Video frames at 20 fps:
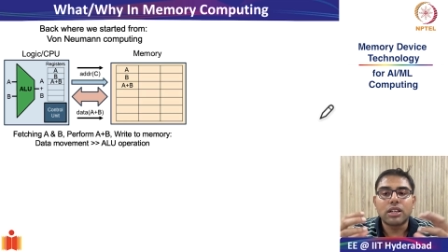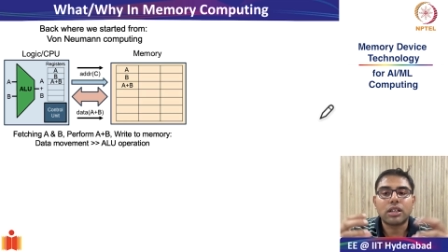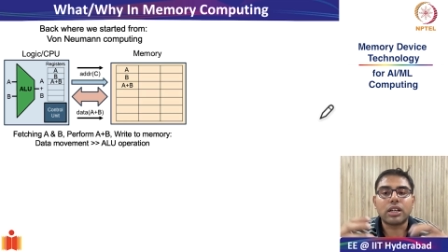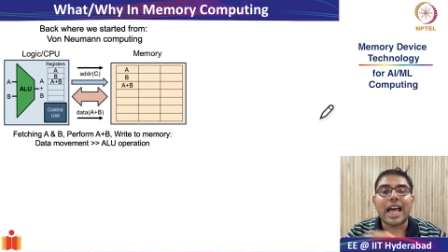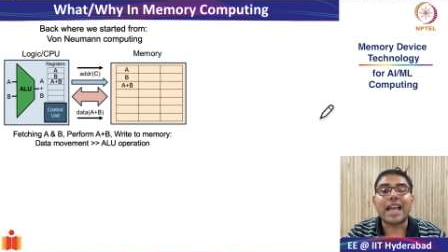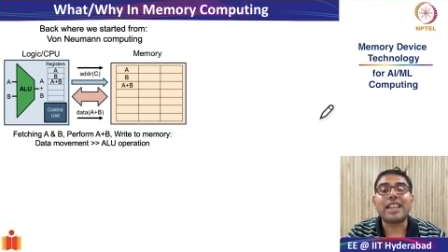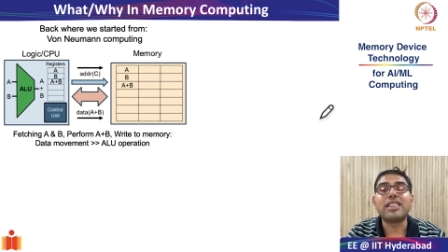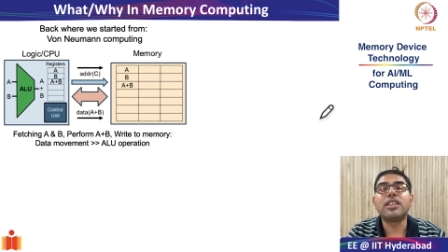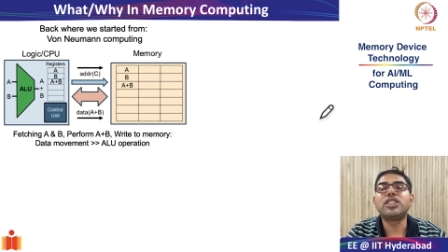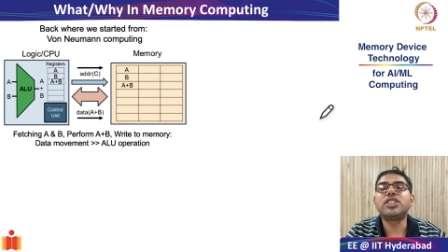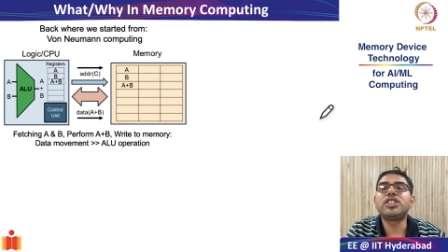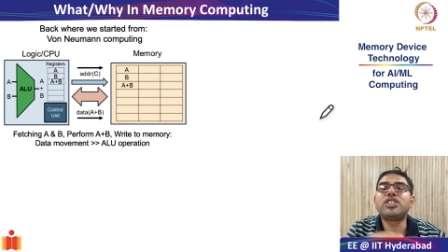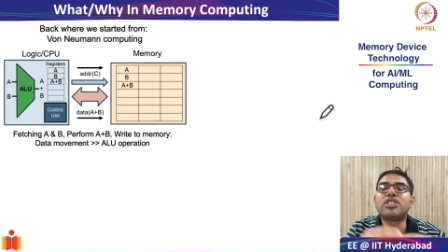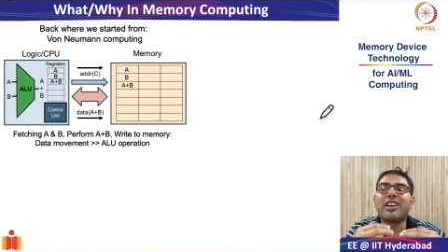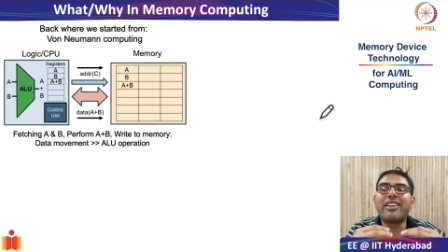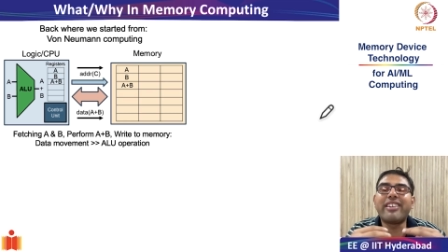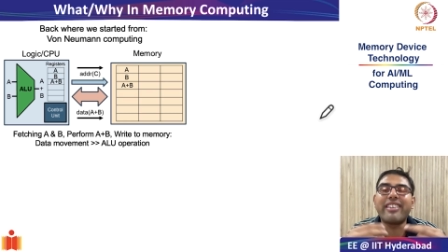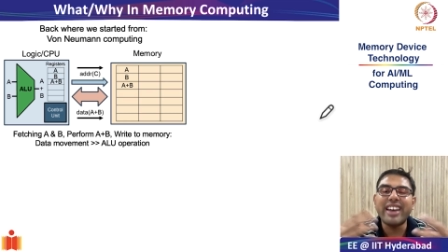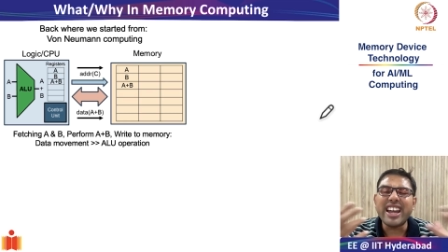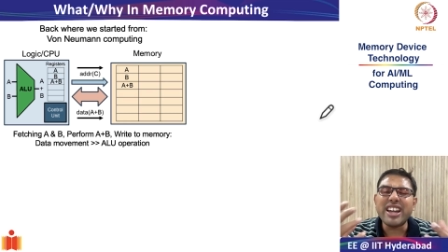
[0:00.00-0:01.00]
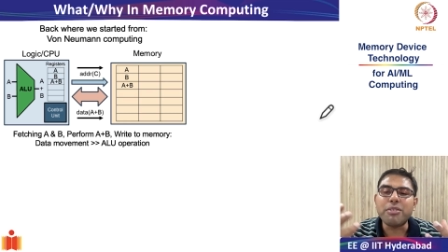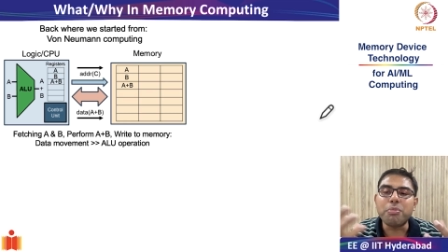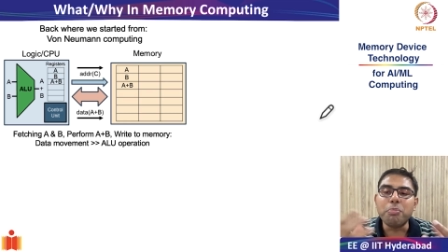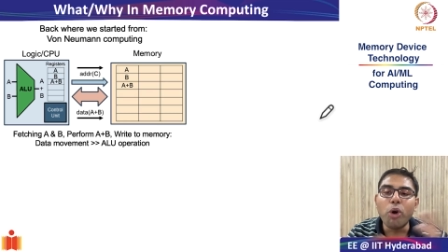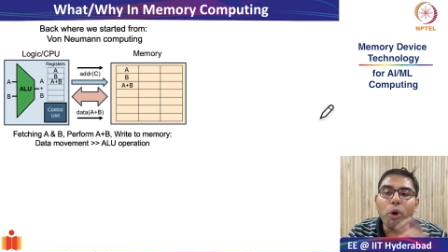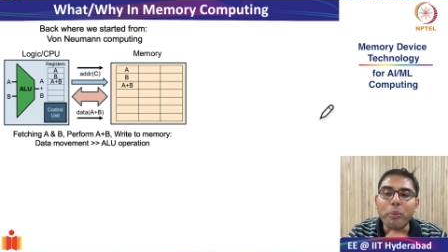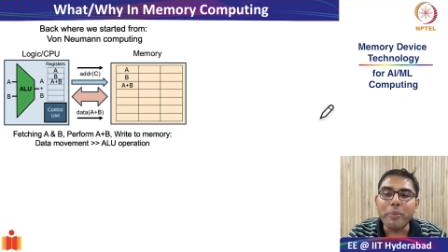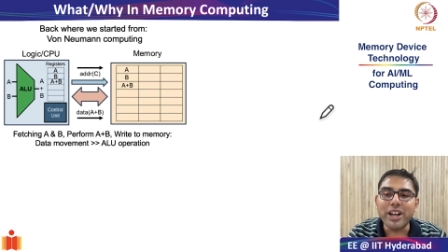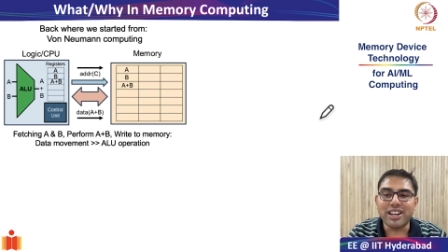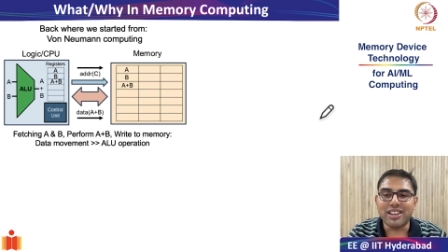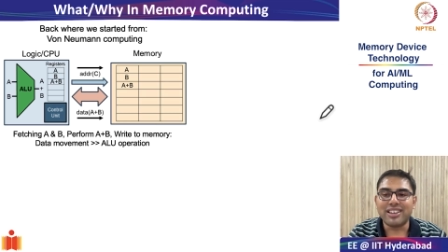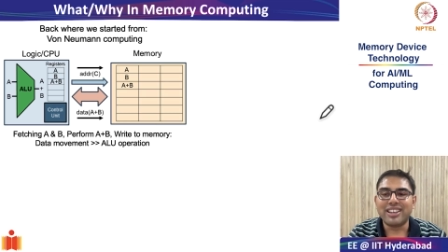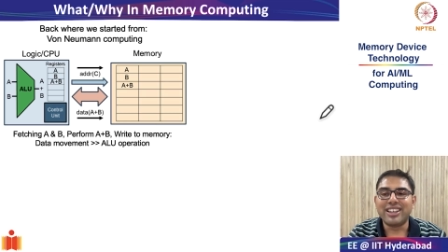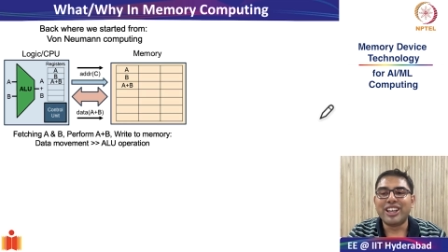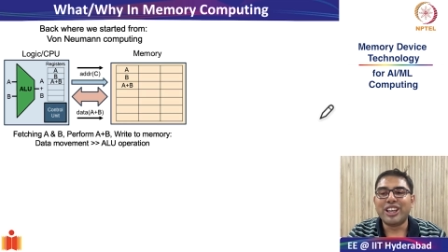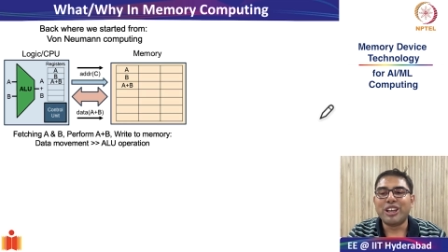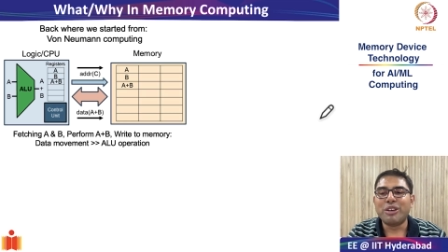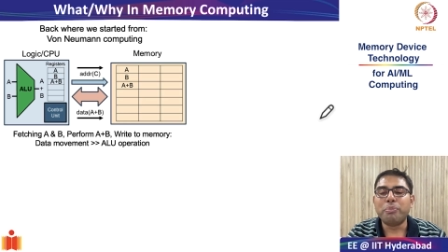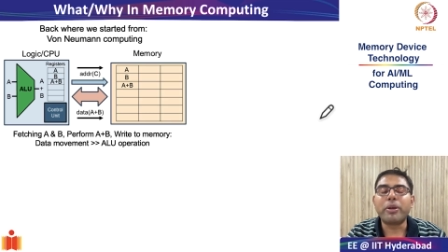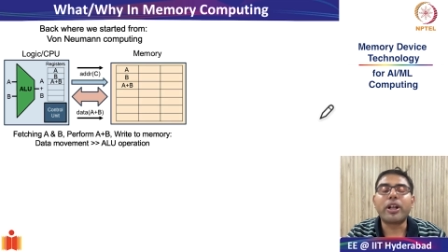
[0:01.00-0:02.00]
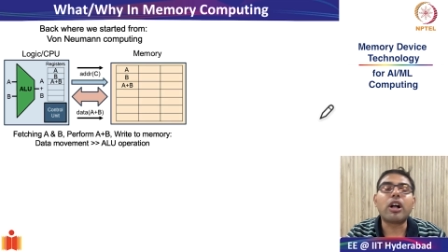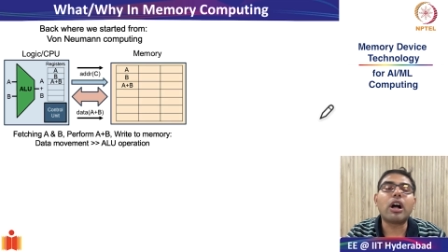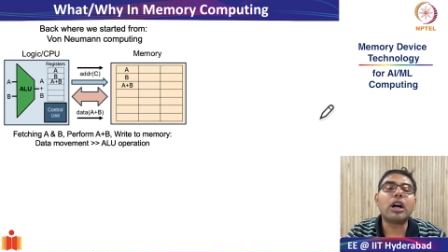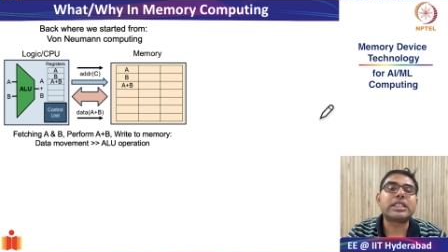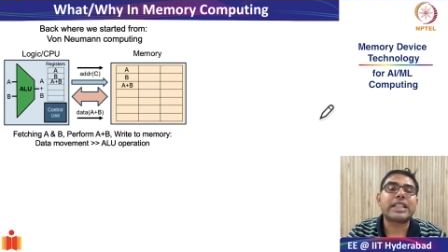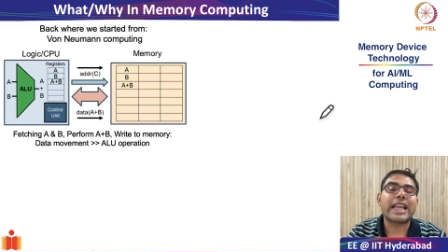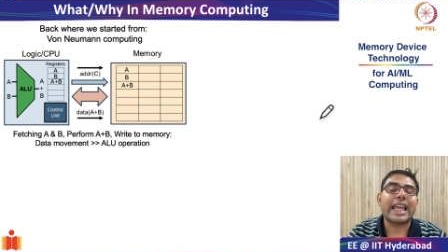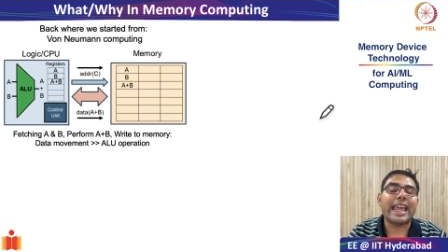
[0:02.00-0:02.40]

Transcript: And this is a great moment because